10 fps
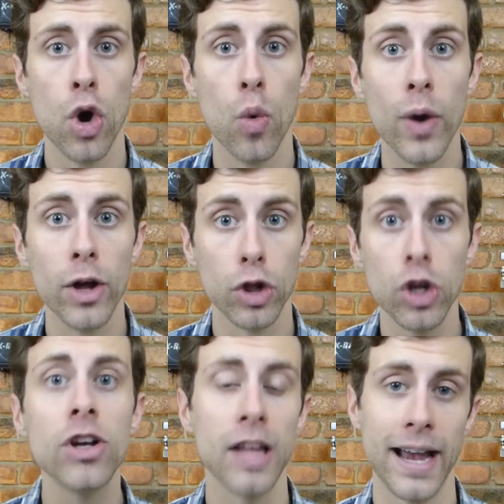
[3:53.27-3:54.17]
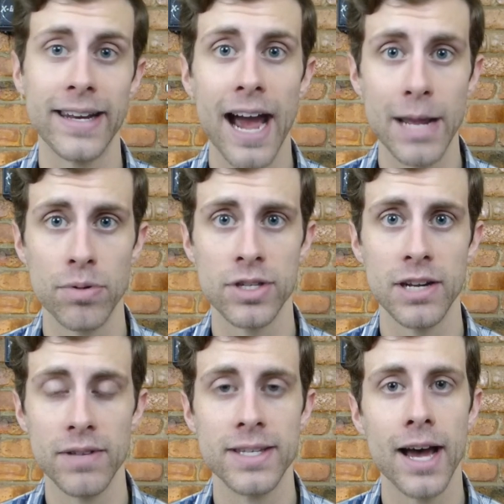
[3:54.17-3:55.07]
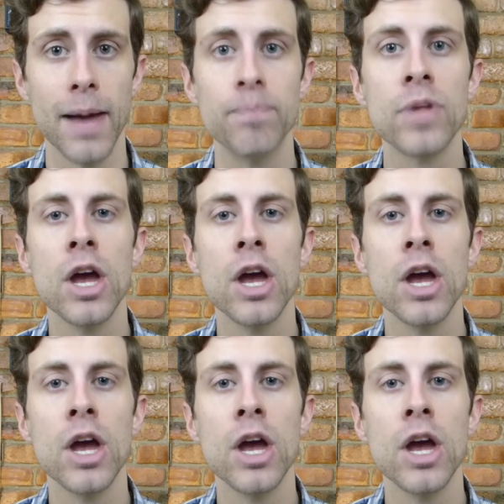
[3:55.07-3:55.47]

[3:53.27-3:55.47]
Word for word: will look like 90% of the time.